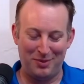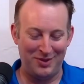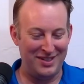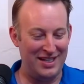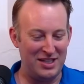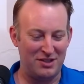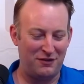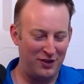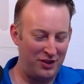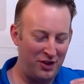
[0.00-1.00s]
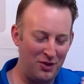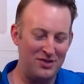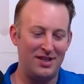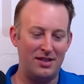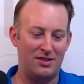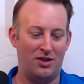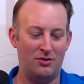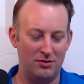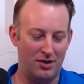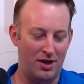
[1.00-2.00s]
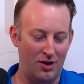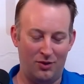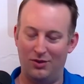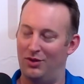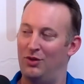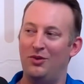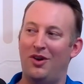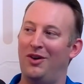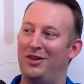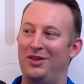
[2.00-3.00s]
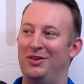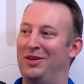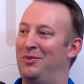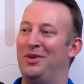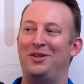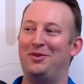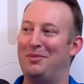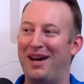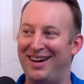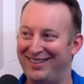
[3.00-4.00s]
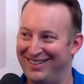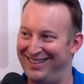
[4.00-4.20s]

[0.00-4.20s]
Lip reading: Pernice, for those that don't know, who are you and what are you about?